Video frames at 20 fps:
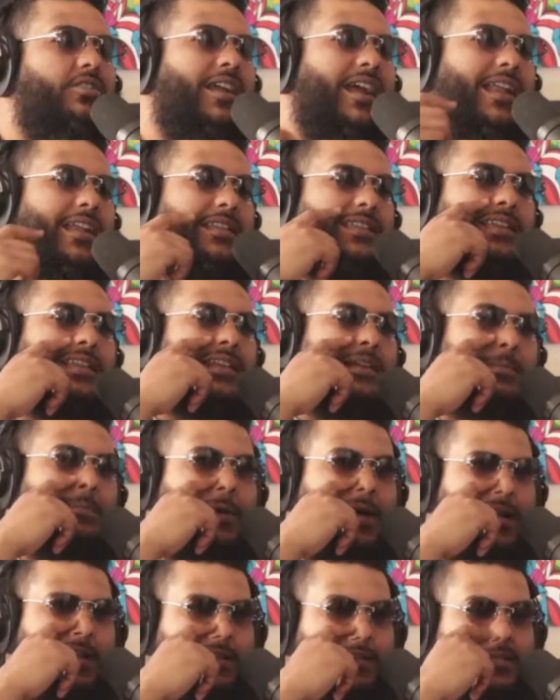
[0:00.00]
like you got to think
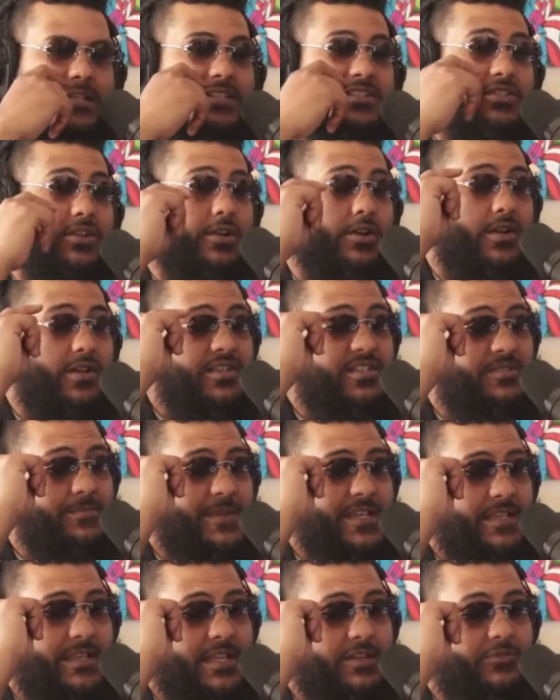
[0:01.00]
about it. These artists,
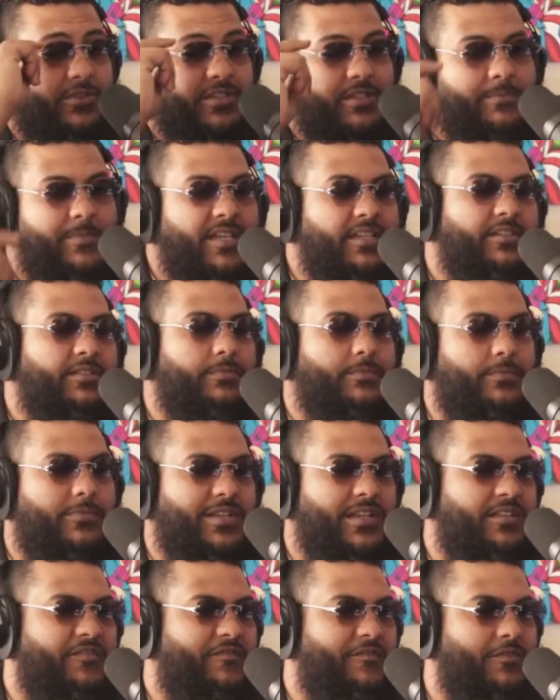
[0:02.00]
man, they really make their
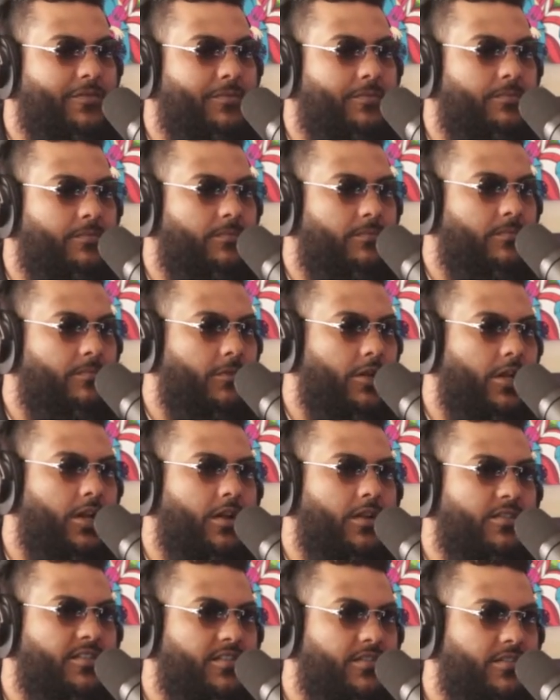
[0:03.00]
money from
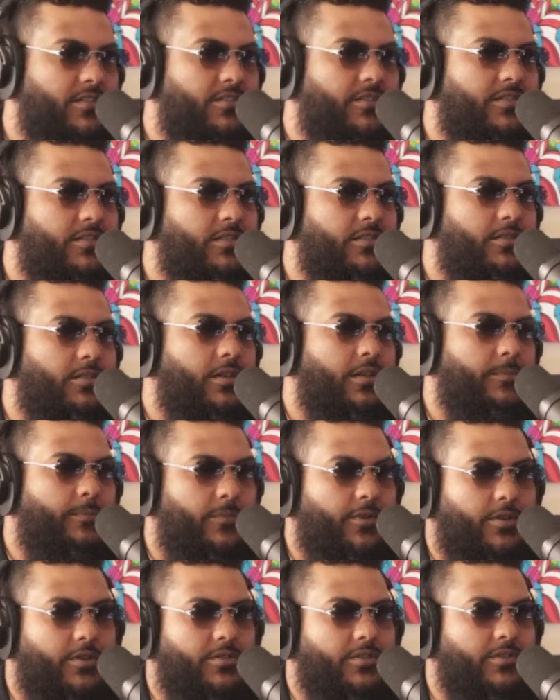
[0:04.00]
concerts and
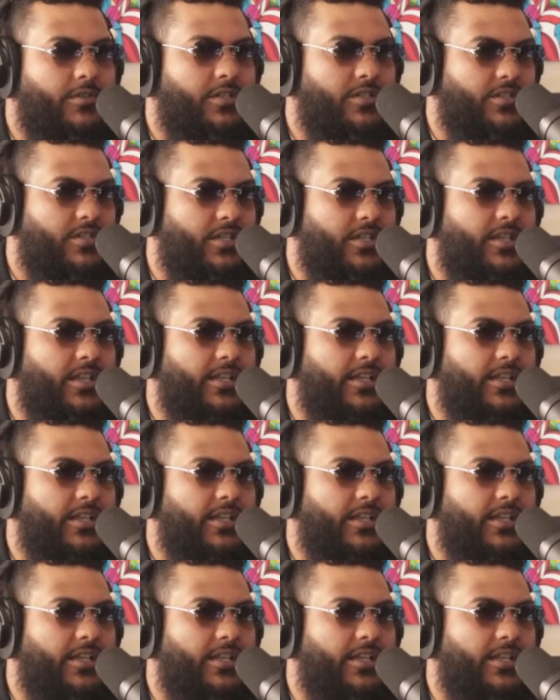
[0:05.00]
merch and